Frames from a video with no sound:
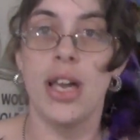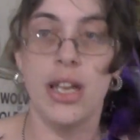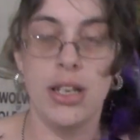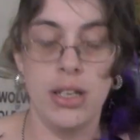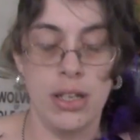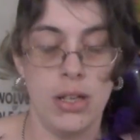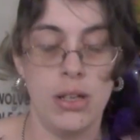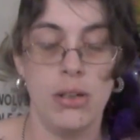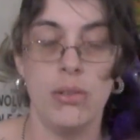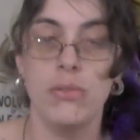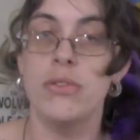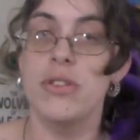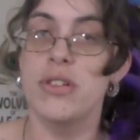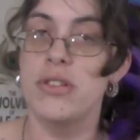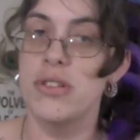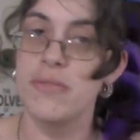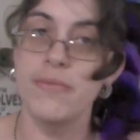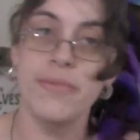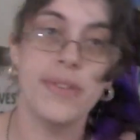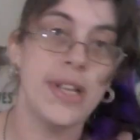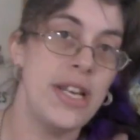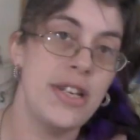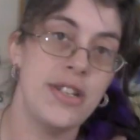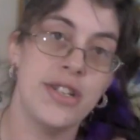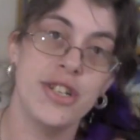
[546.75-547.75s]
I know, there's
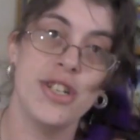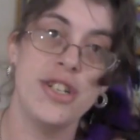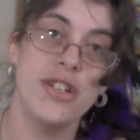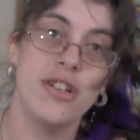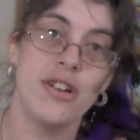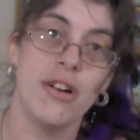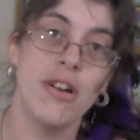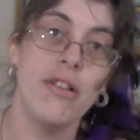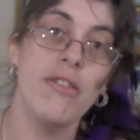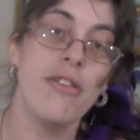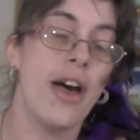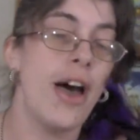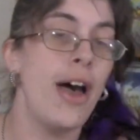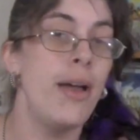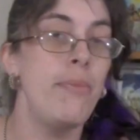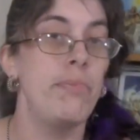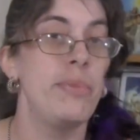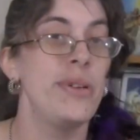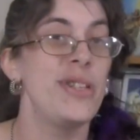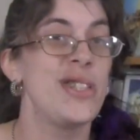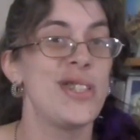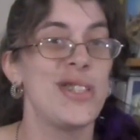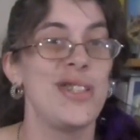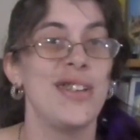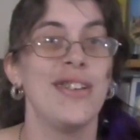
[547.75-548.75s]
inflation and all that,
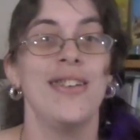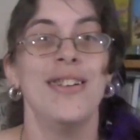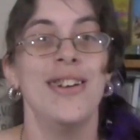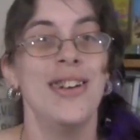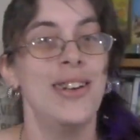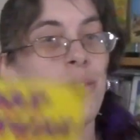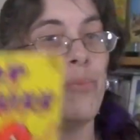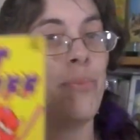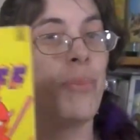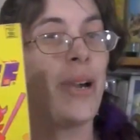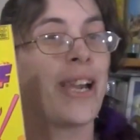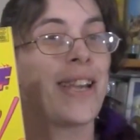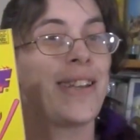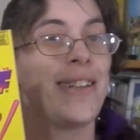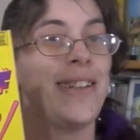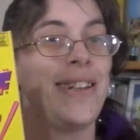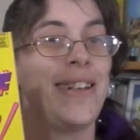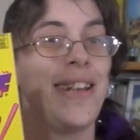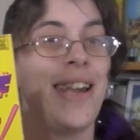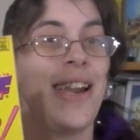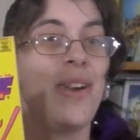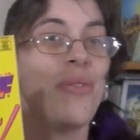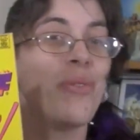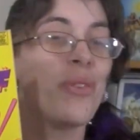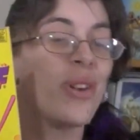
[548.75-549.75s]
but still, back in the
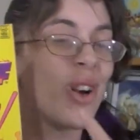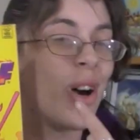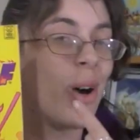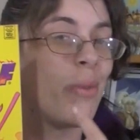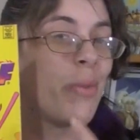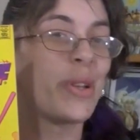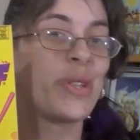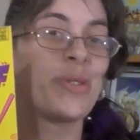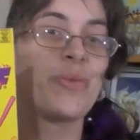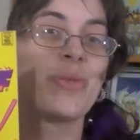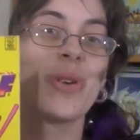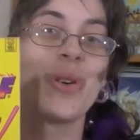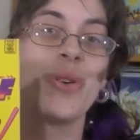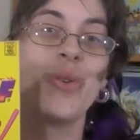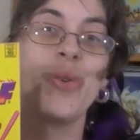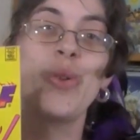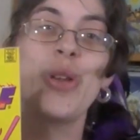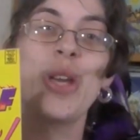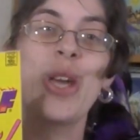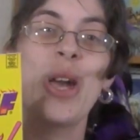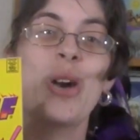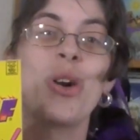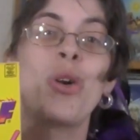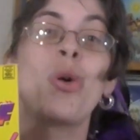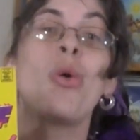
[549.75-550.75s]
day when comics were
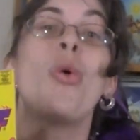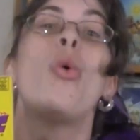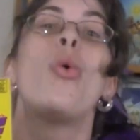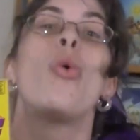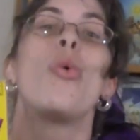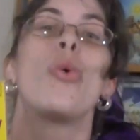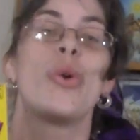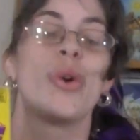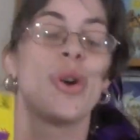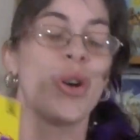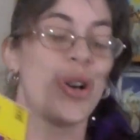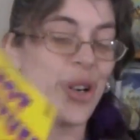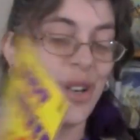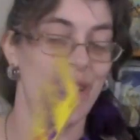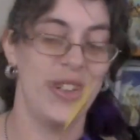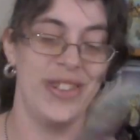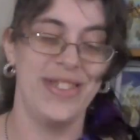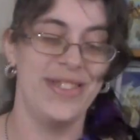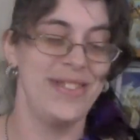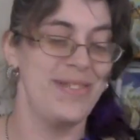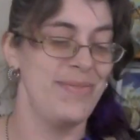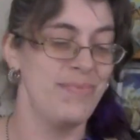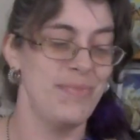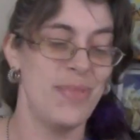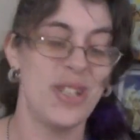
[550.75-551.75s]
only a quarter,
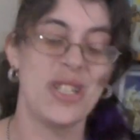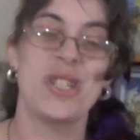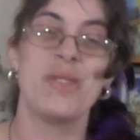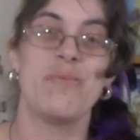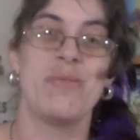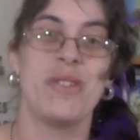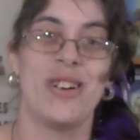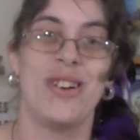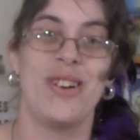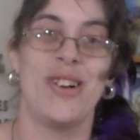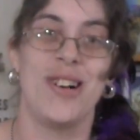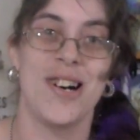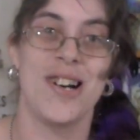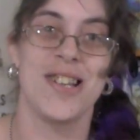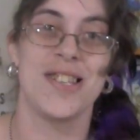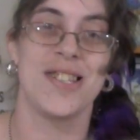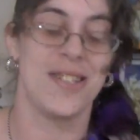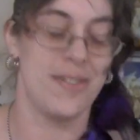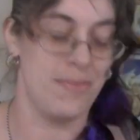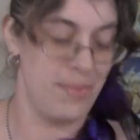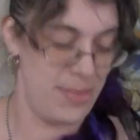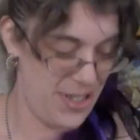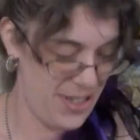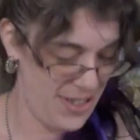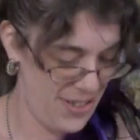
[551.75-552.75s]
must have been
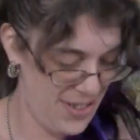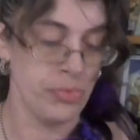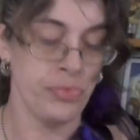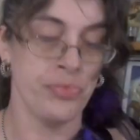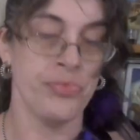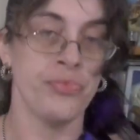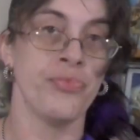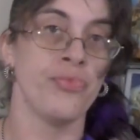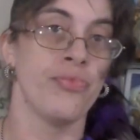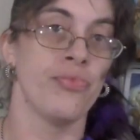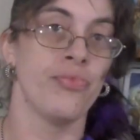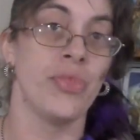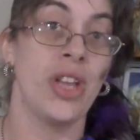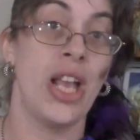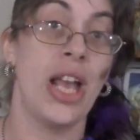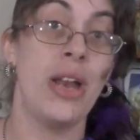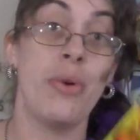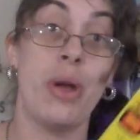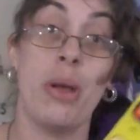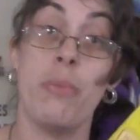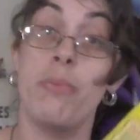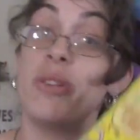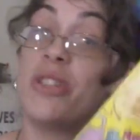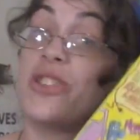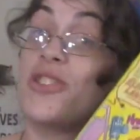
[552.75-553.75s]
awesome.
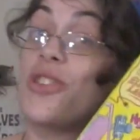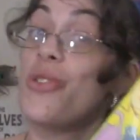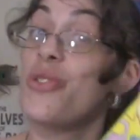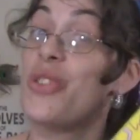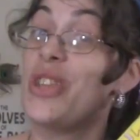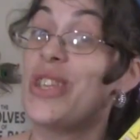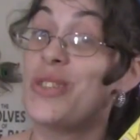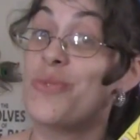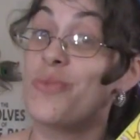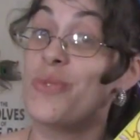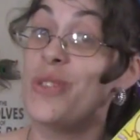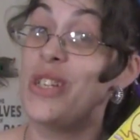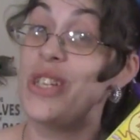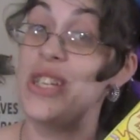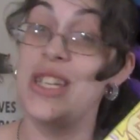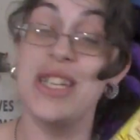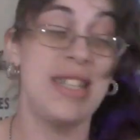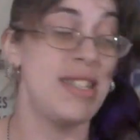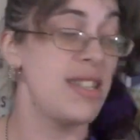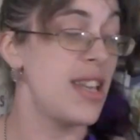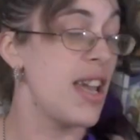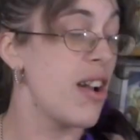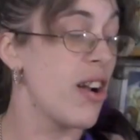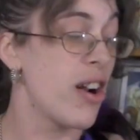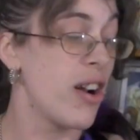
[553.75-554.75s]
Anyway, but so this one
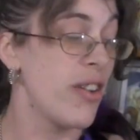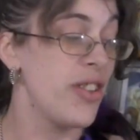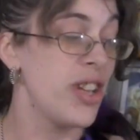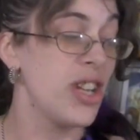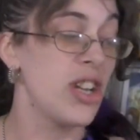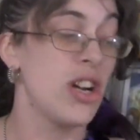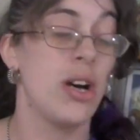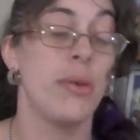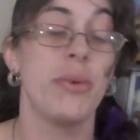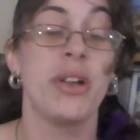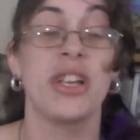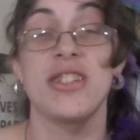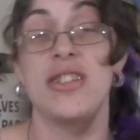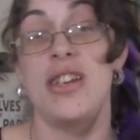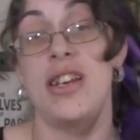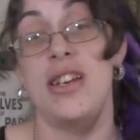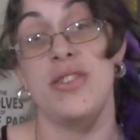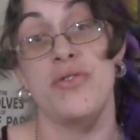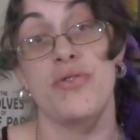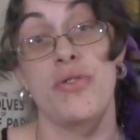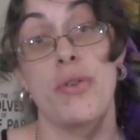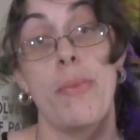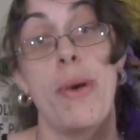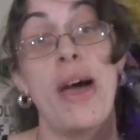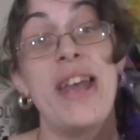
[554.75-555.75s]
is a Harvey Comics, and
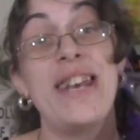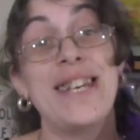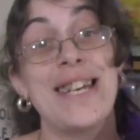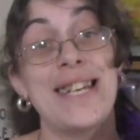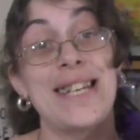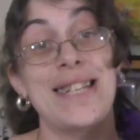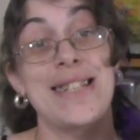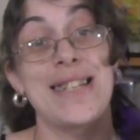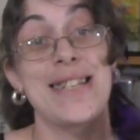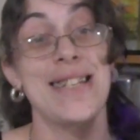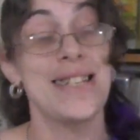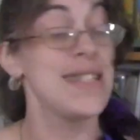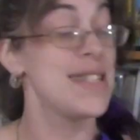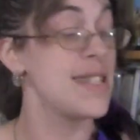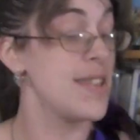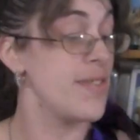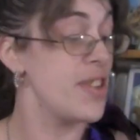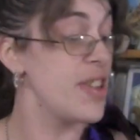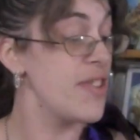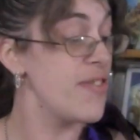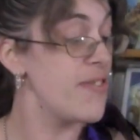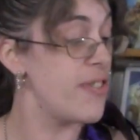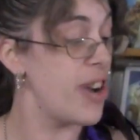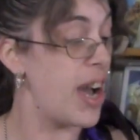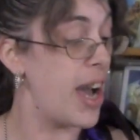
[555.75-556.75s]
it's from
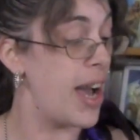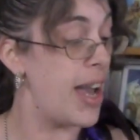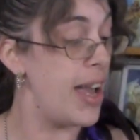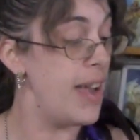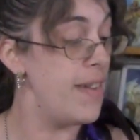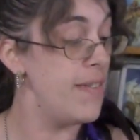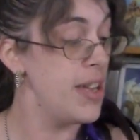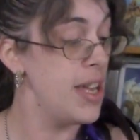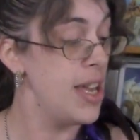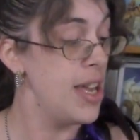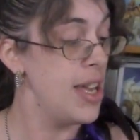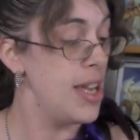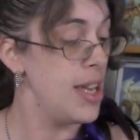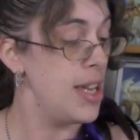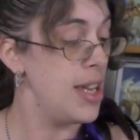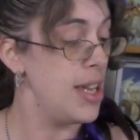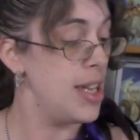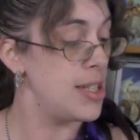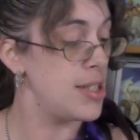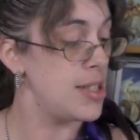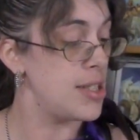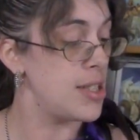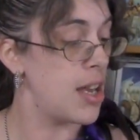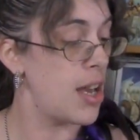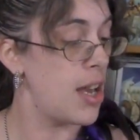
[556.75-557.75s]
1975.
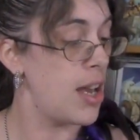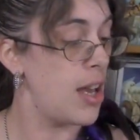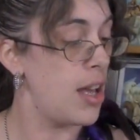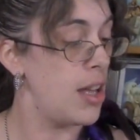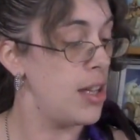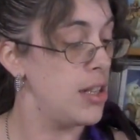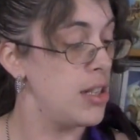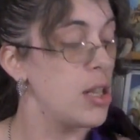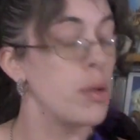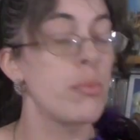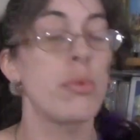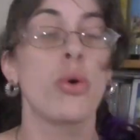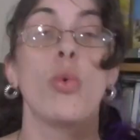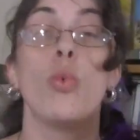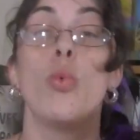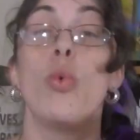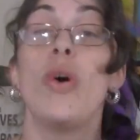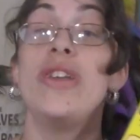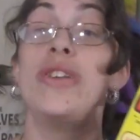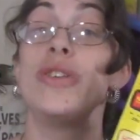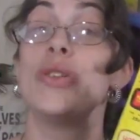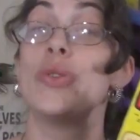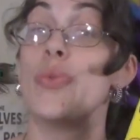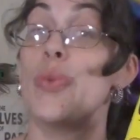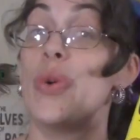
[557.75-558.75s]
It's number
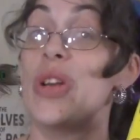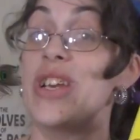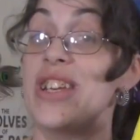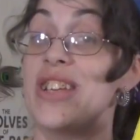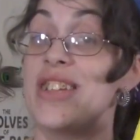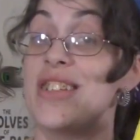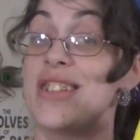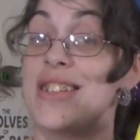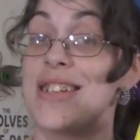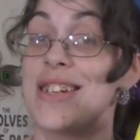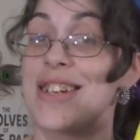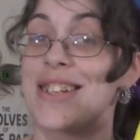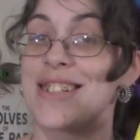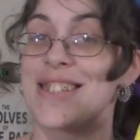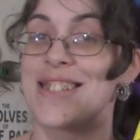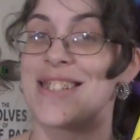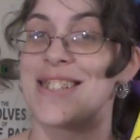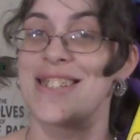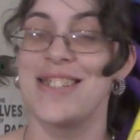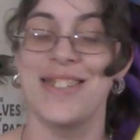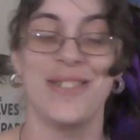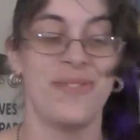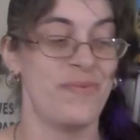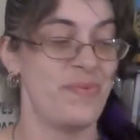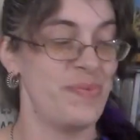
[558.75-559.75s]

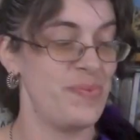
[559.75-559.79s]
126.